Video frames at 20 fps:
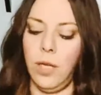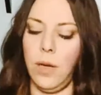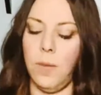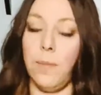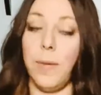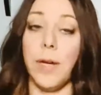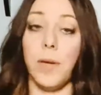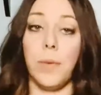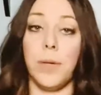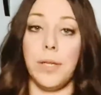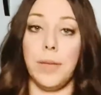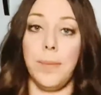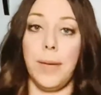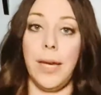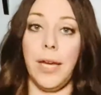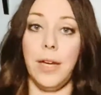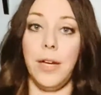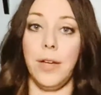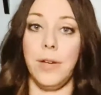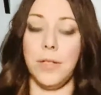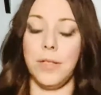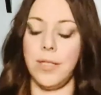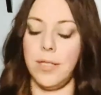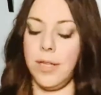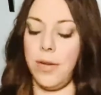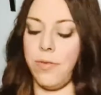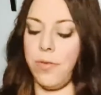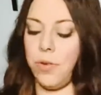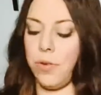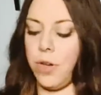Bear with me. I know it's
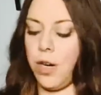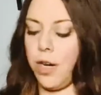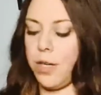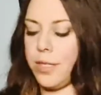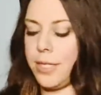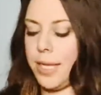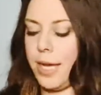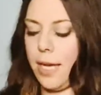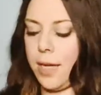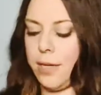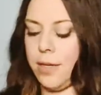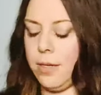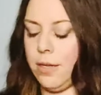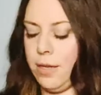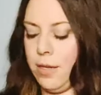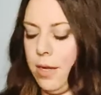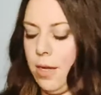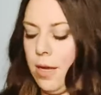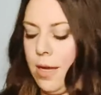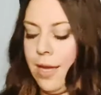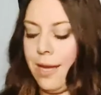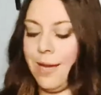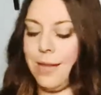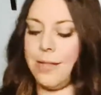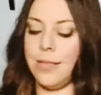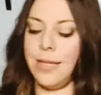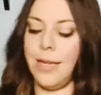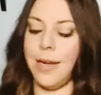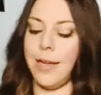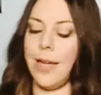several cards again.
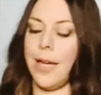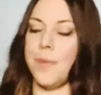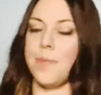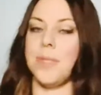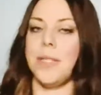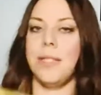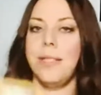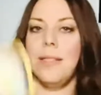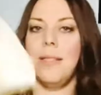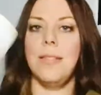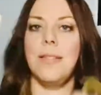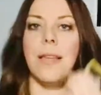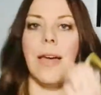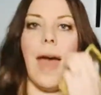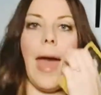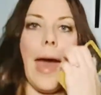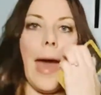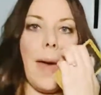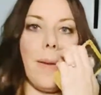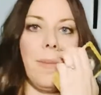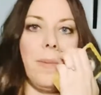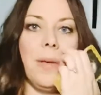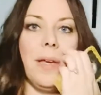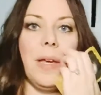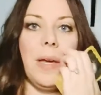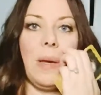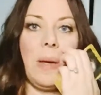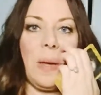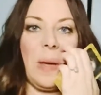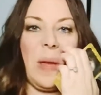10 of Cups. This is the
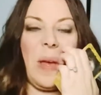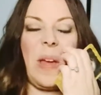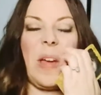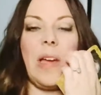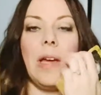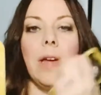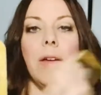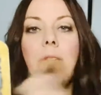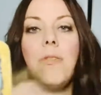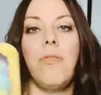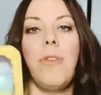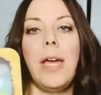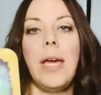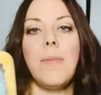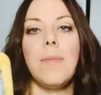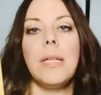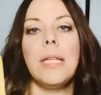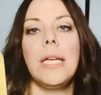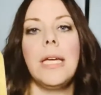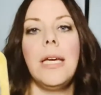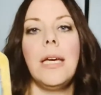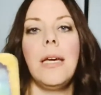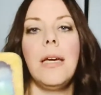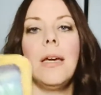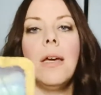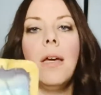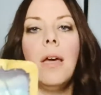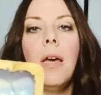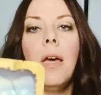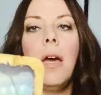happy family,
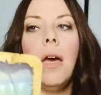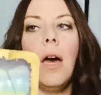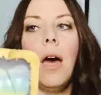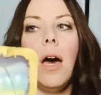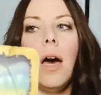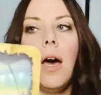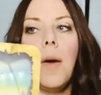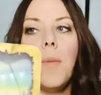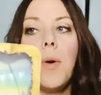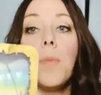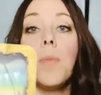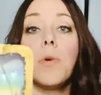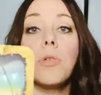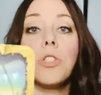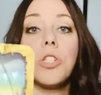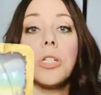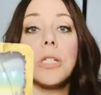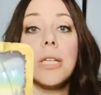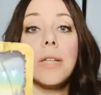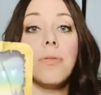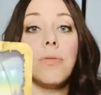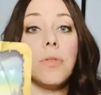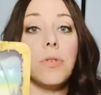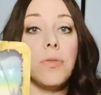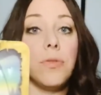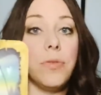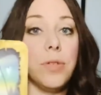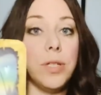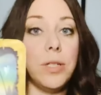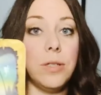emotionally
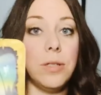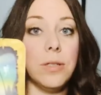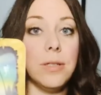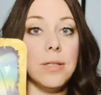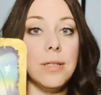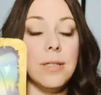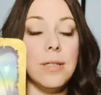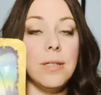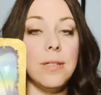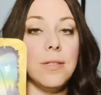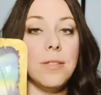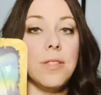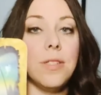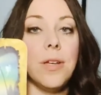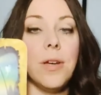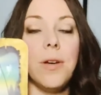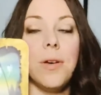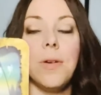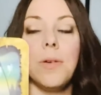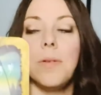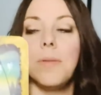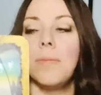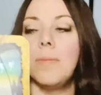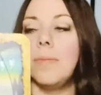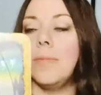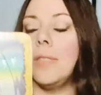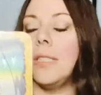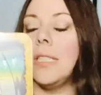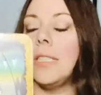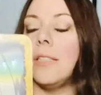fulfilled. So
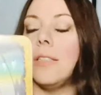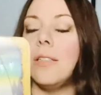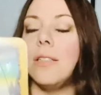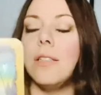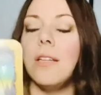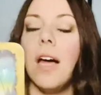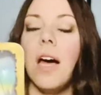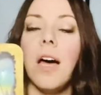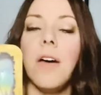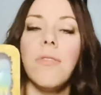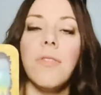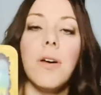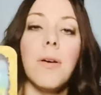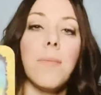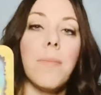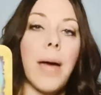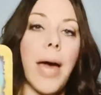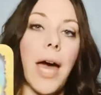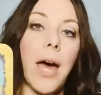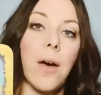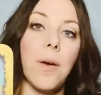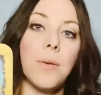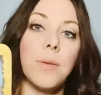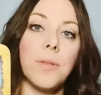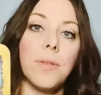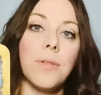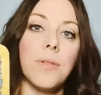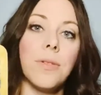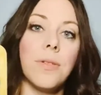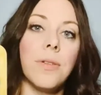love
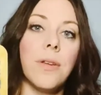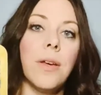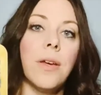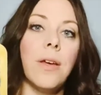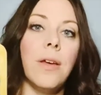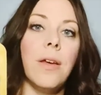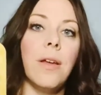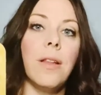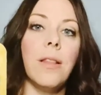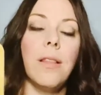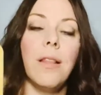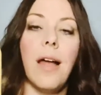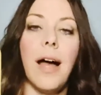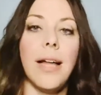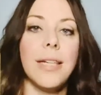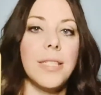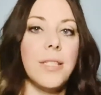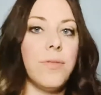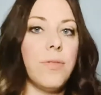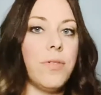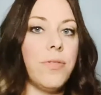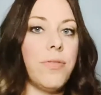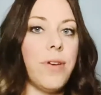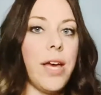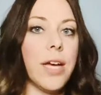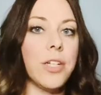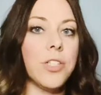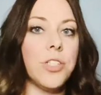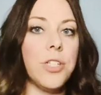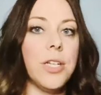abounds, lots of
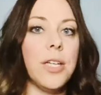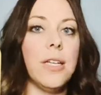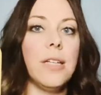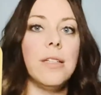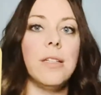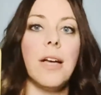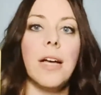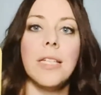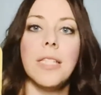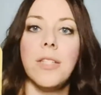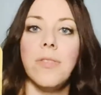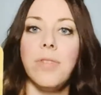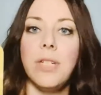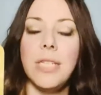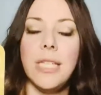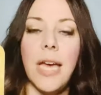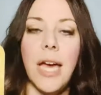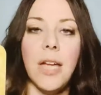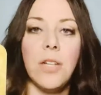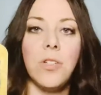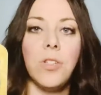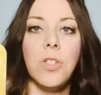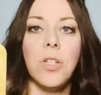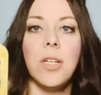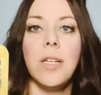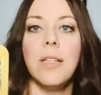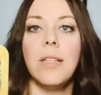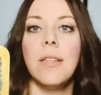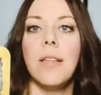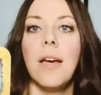affection, lots of
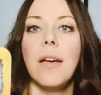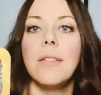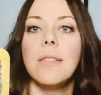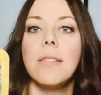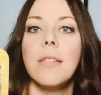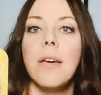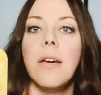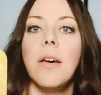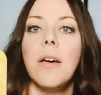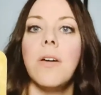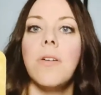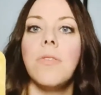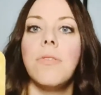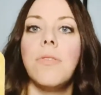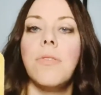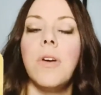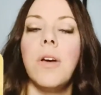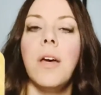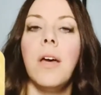attention, lots of